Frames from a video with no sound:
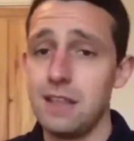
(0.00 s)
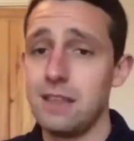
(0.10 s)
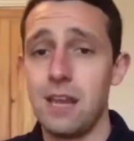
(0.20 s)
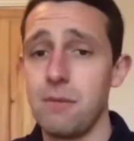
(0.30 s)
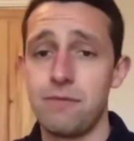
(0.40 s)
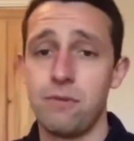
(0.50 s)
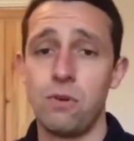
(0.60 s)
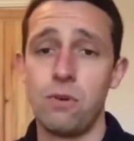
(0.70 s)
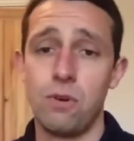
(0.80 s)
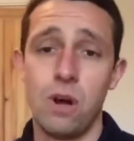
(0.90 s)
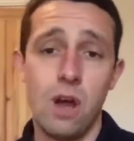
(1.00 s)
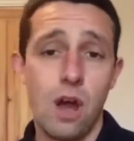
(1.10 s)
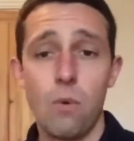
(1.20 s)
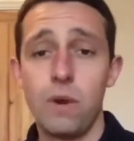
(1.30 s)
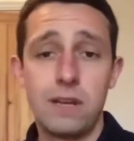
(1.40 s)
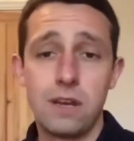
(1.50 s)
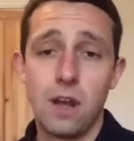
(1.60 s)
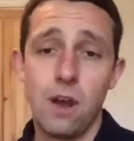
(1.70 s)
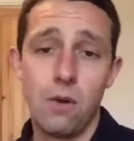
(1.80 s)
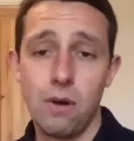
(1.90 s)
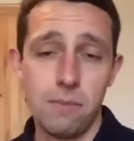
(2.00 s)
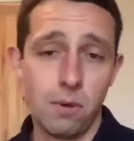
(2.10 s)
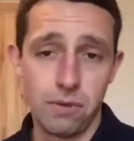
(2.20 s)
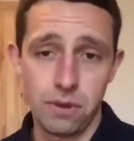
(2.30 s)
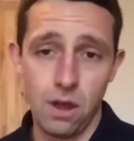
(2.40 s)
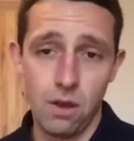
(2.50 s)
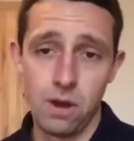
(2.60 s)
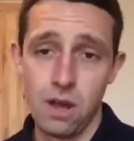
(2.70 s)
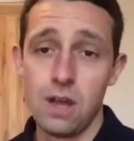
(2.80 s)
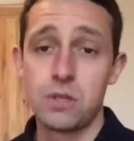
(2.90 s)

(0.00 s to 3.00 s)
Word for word: the day before, a week ago, a month ago,